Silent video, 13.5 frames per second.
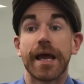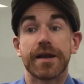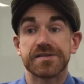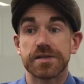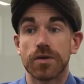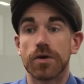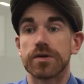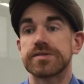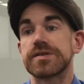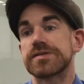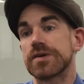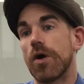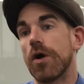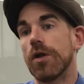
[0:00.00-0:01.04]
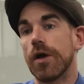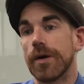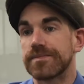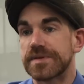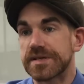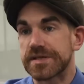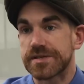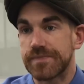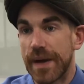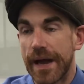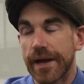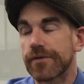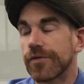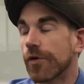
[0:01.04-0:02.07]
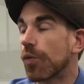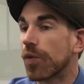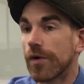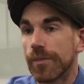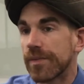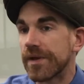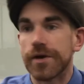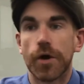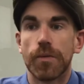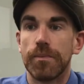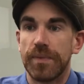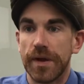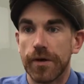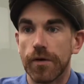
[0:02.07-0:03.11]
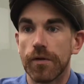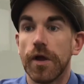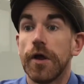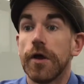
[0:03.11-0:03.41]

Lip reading: and as long as it's all up to spec, there will be no bill